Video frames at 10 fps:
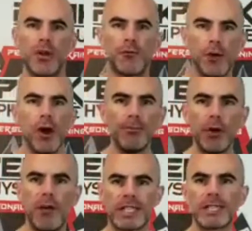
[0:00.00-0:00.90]
from your
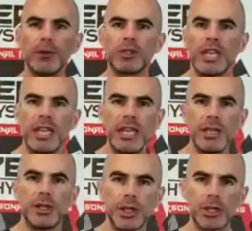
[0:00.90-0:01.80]
vegetables,
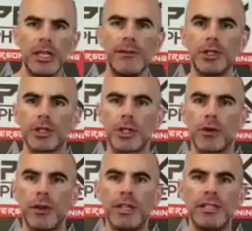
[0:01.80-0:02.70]
eat just, even just your
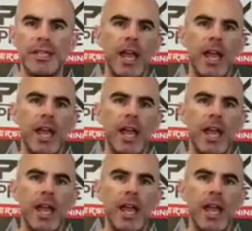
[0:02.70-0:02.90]
greens.